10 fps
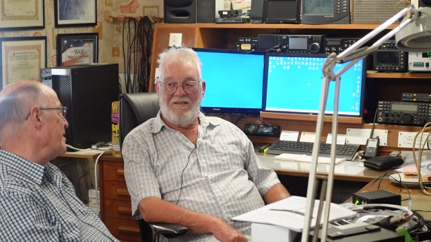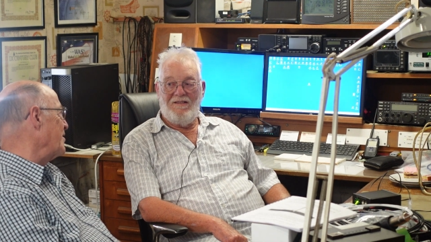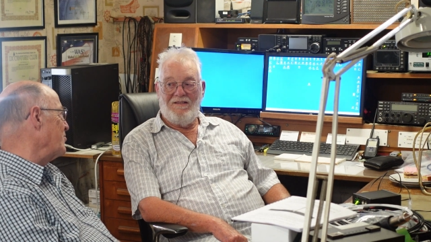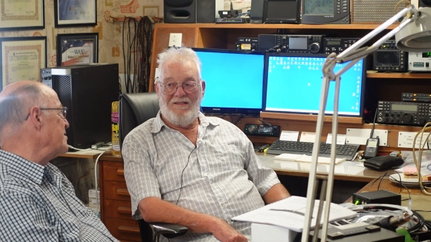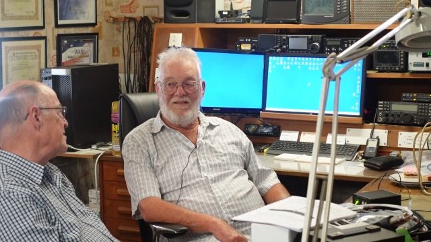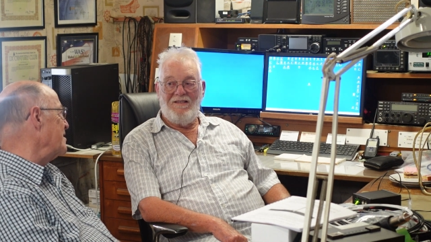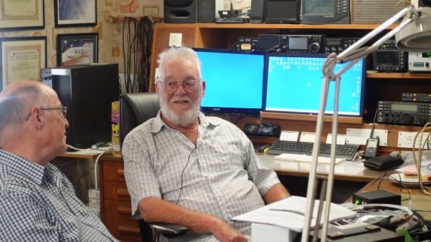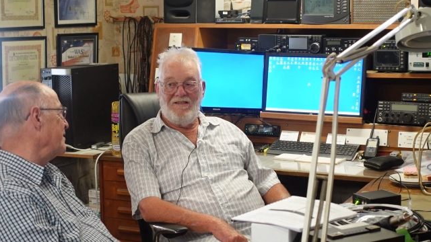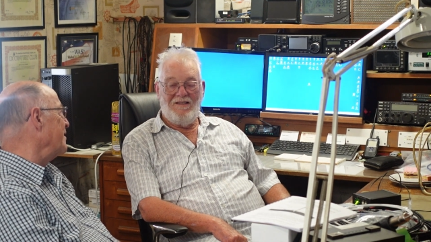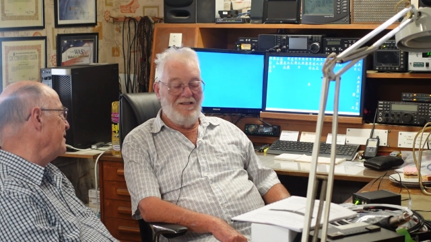Speaker 1: about to
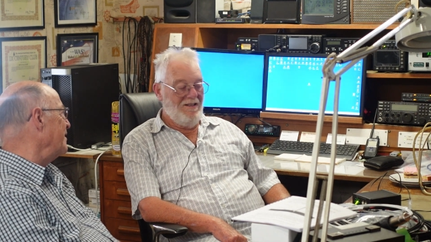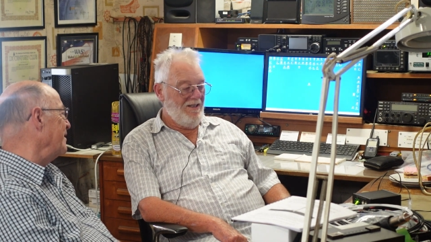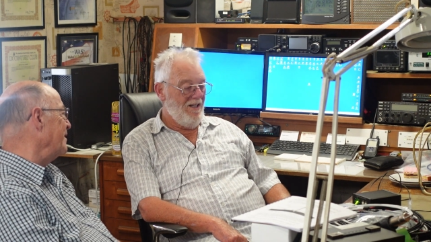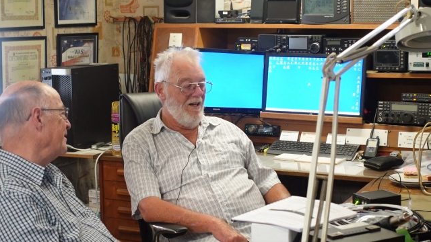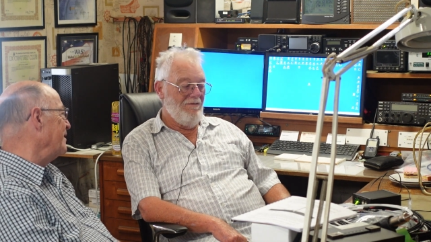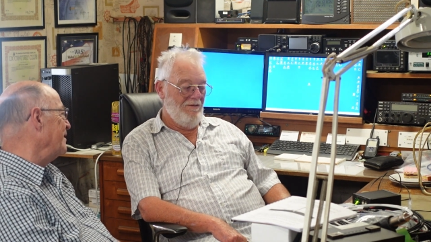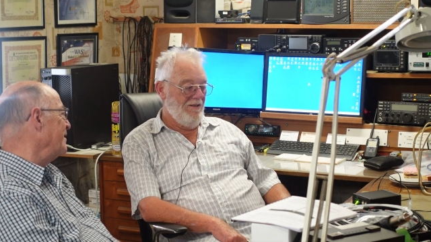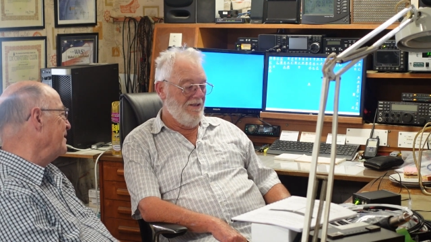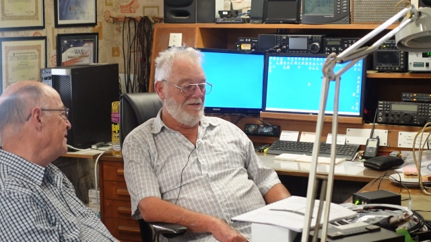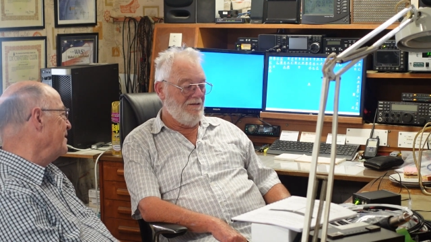receive. Yeah, yeah
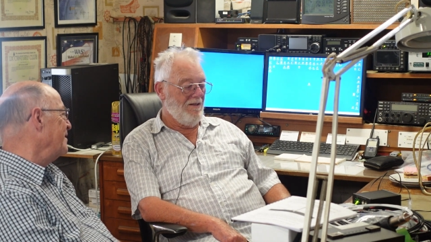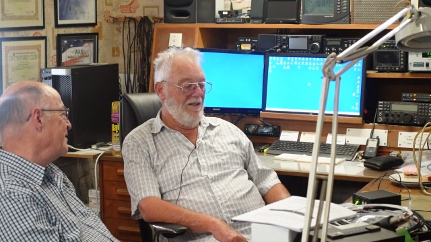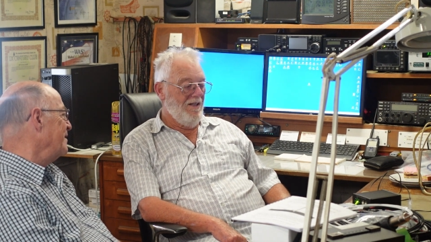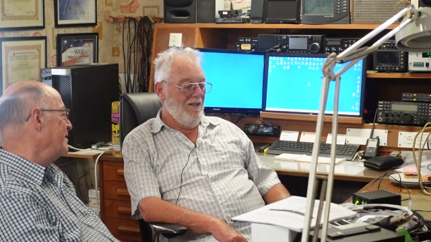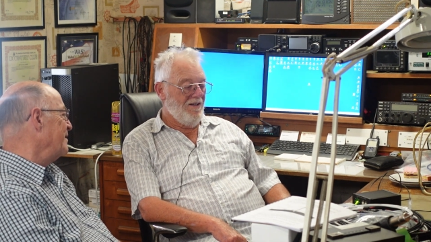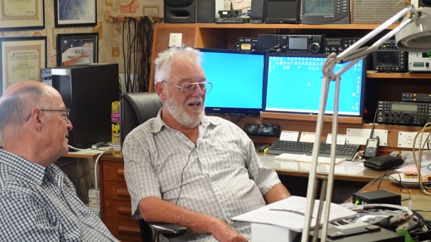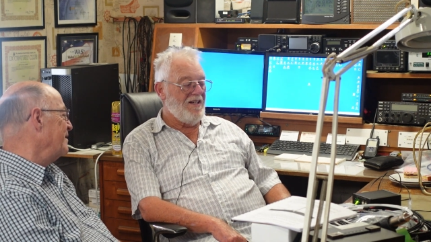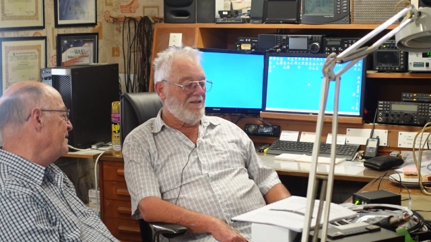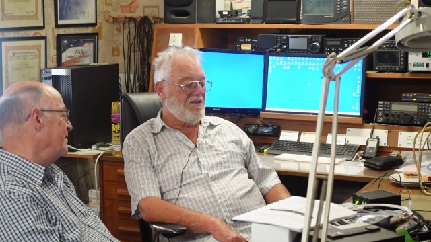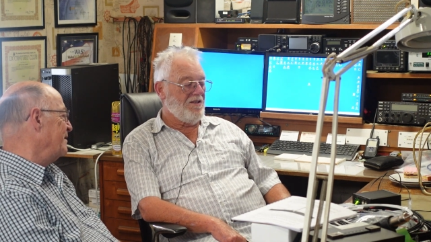
Speaker 2: that
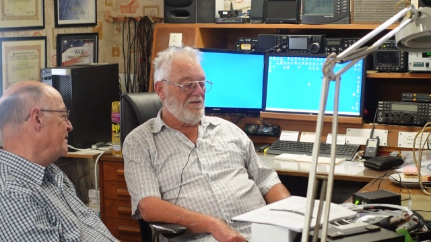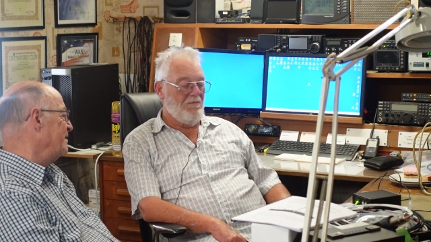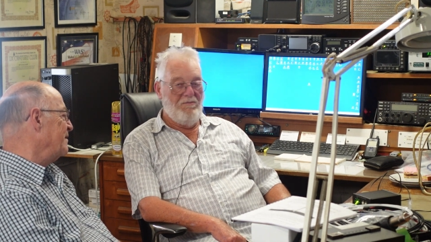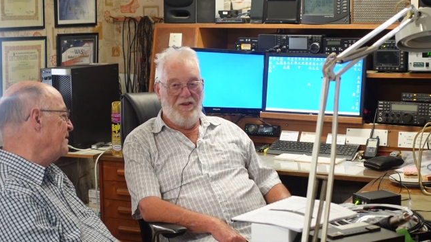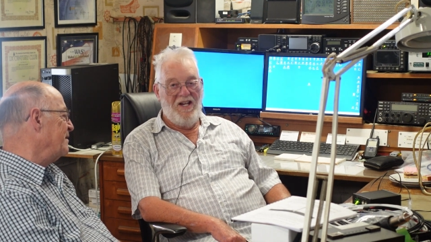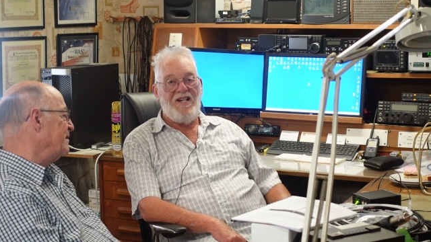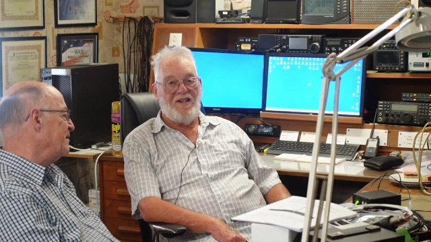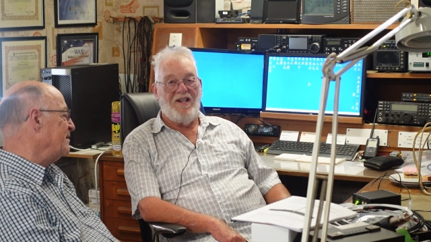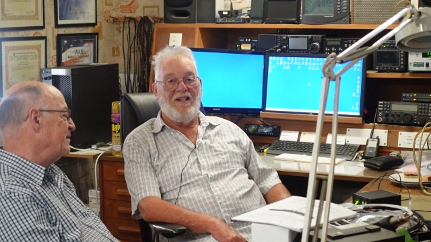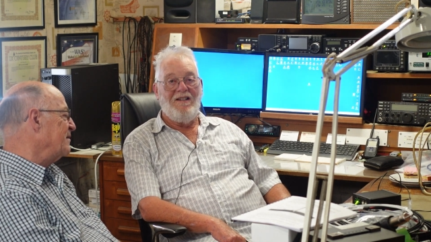that's the
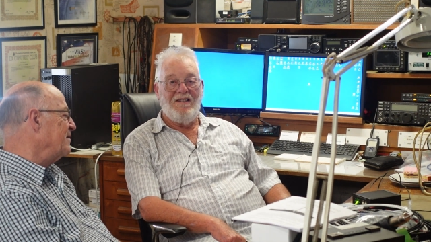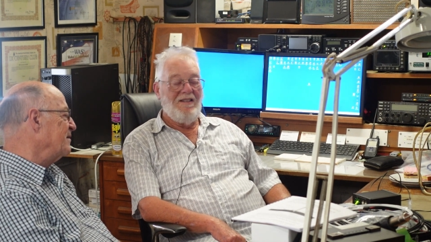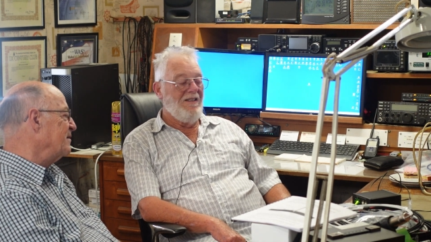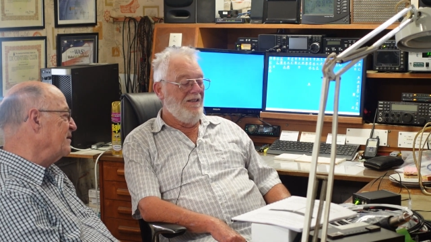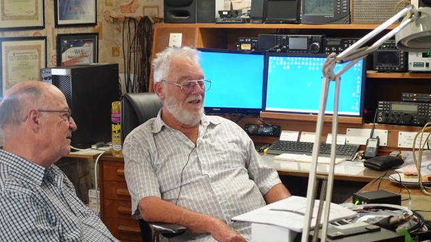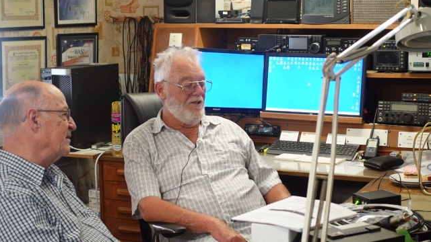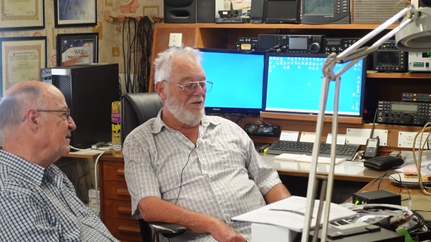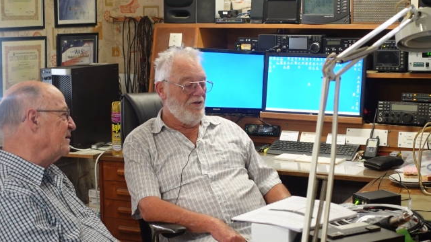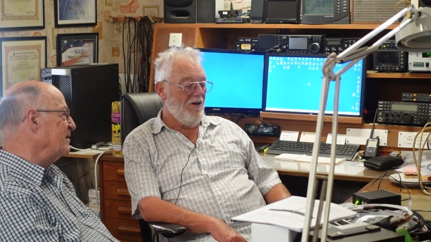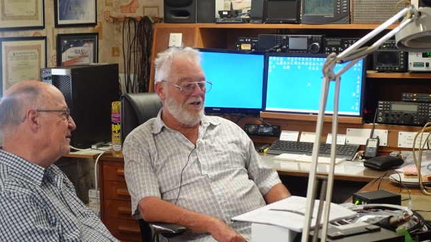thing that
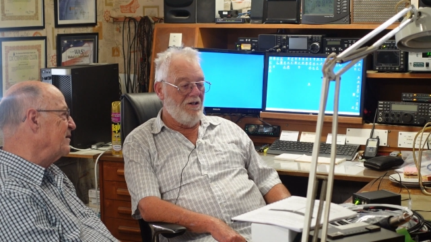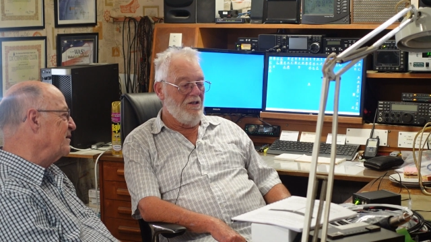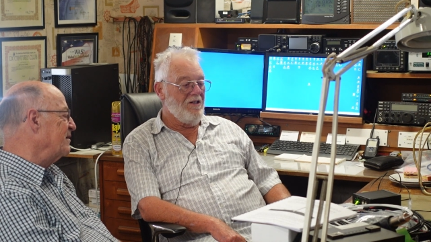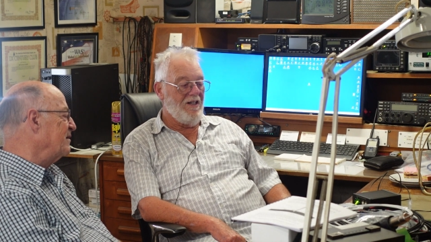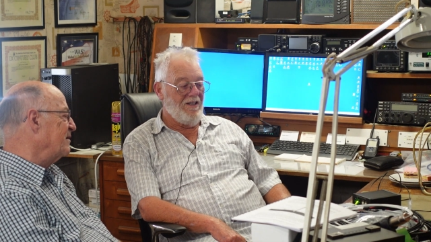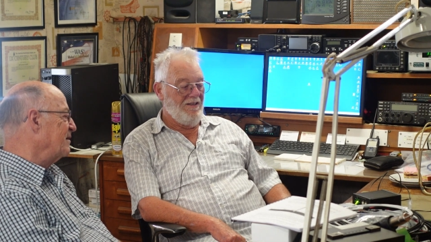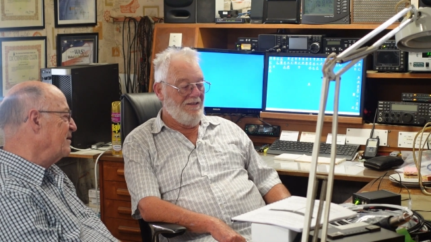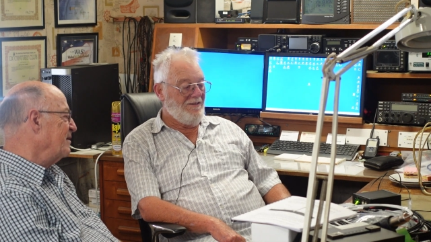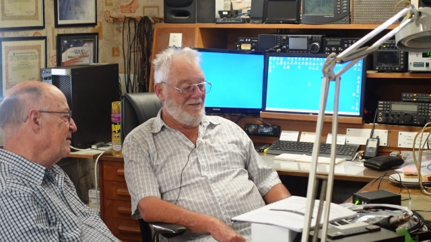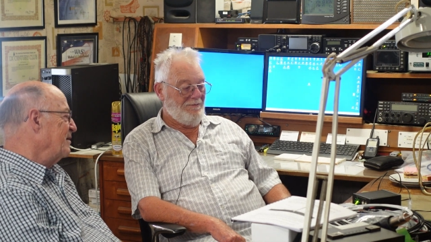you've got to conquer.
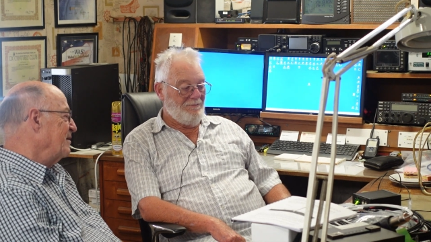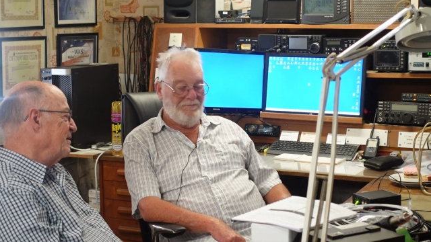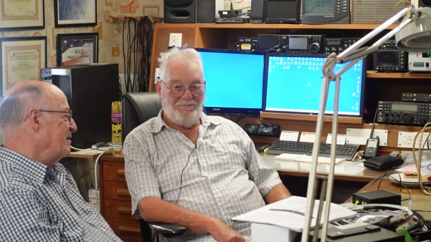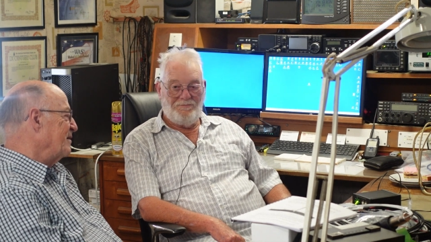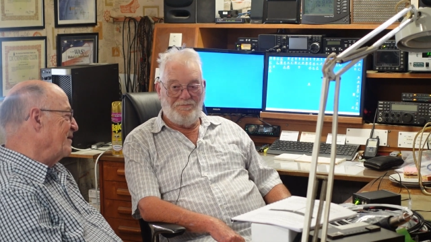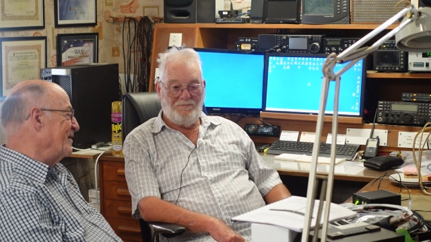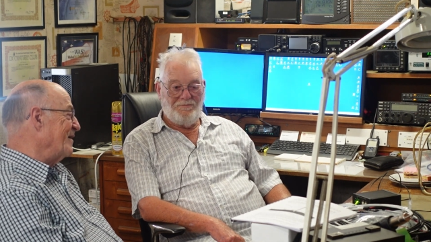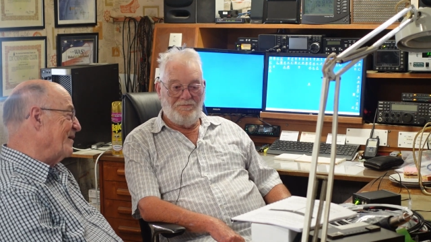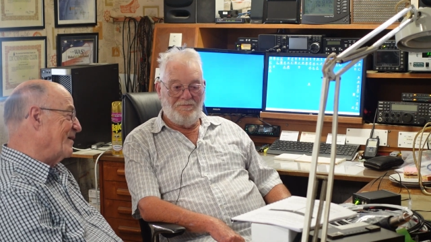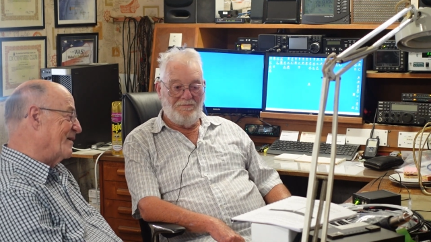
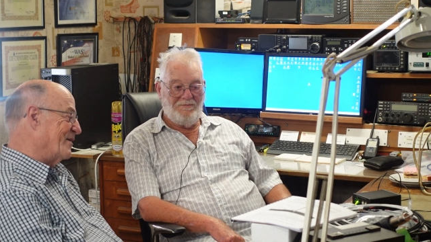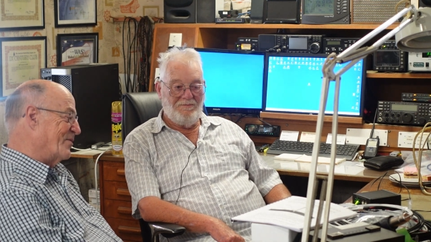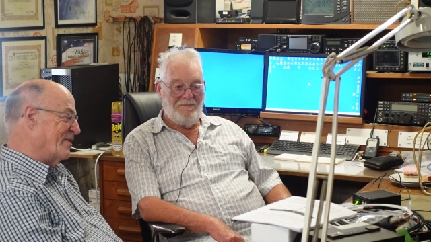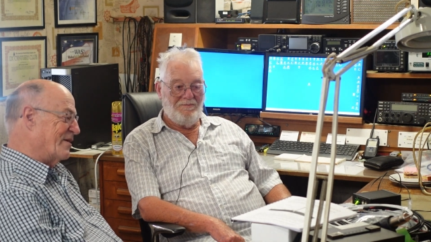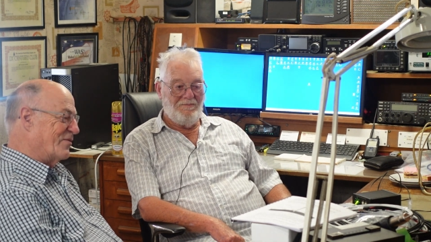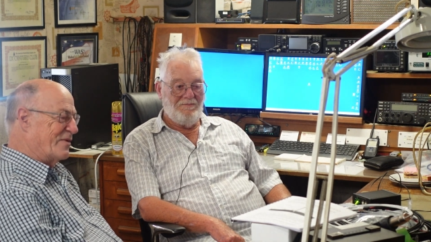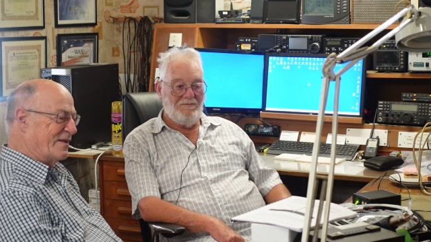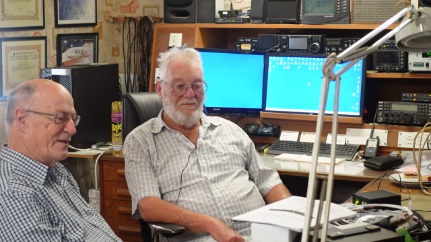
Speaker 1: Yeah. Oh well,